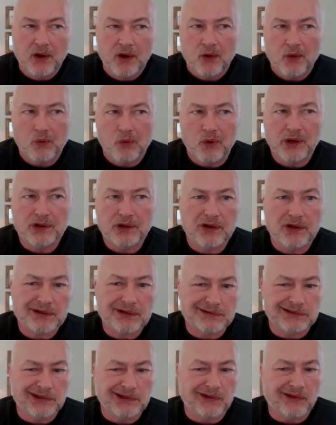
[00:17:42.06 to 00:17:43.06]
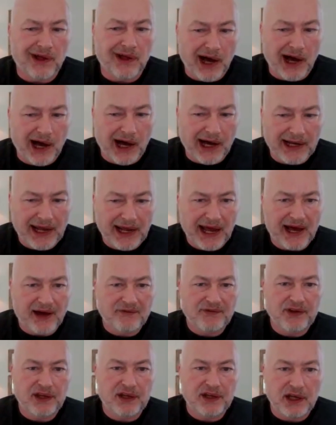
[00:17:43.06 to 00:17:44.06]
would look a little odd
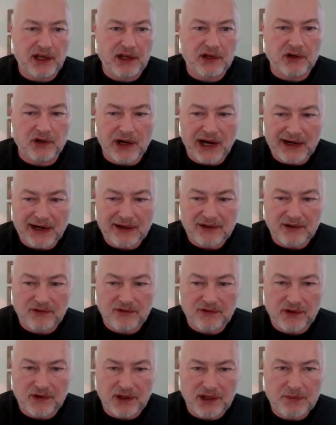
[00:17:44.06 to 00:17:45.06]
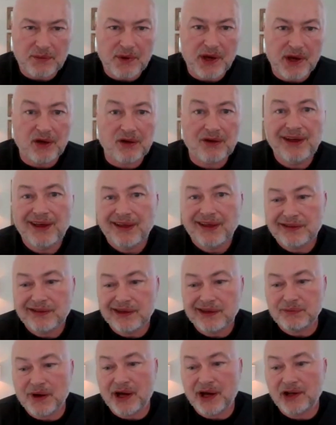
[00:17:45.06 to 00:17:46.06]
having an interactive email. Think
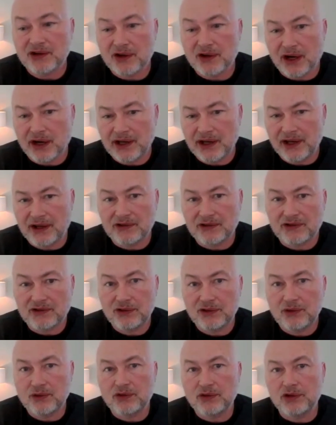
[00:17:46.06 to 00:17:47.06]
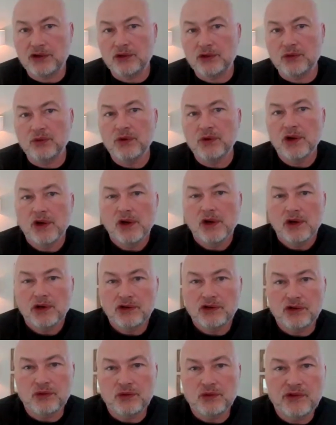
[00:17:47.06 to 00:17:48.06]
about your audience too.
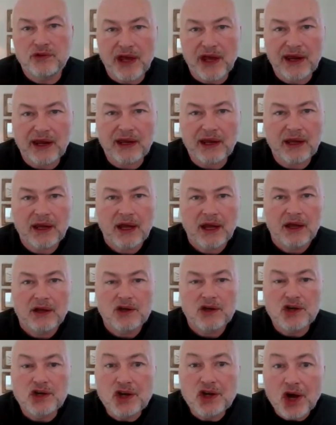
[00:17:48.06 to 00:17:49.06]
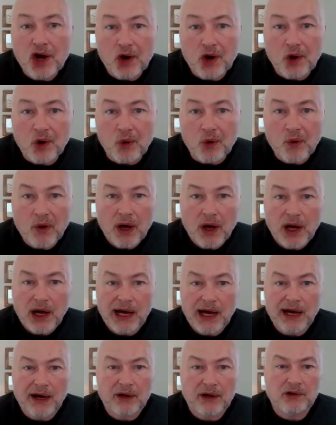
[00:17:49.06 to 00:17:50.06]
Do they know
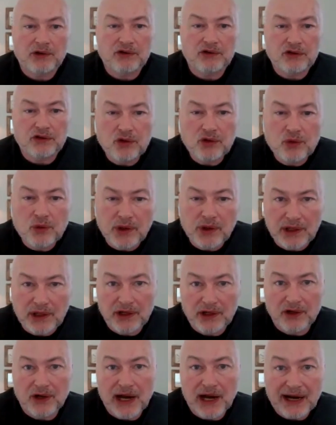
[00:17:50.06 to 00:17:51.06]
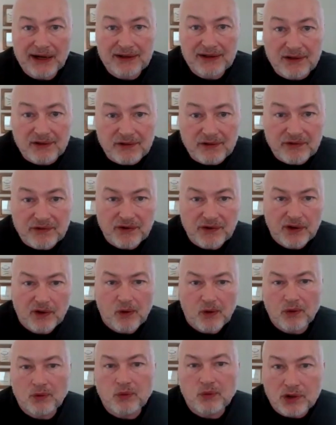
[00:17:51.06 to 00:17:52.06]
how to do an interactive
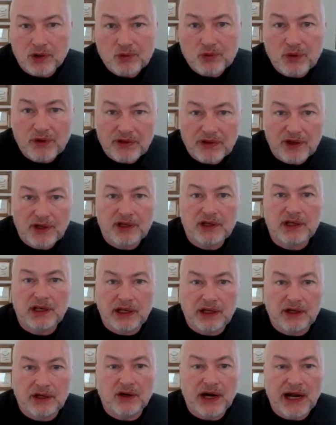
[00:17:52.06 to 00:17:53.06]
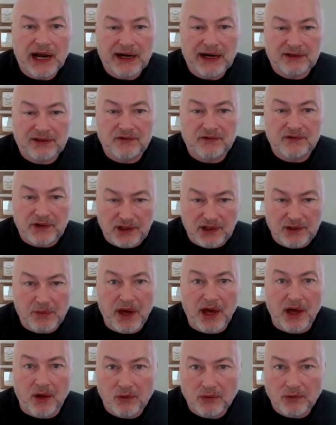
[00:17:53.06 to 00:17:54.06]
or work within an interactive
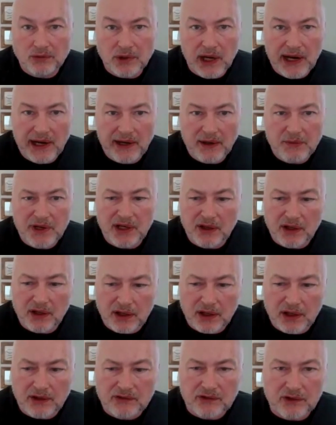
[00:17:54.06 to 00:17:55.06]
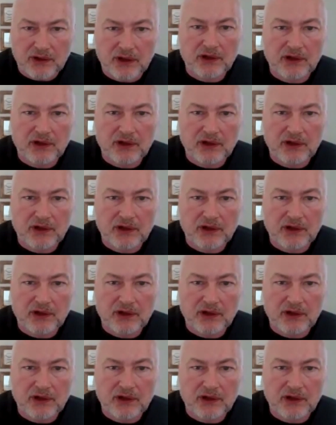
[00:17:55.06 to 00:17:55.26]
email? Right. I mean, it is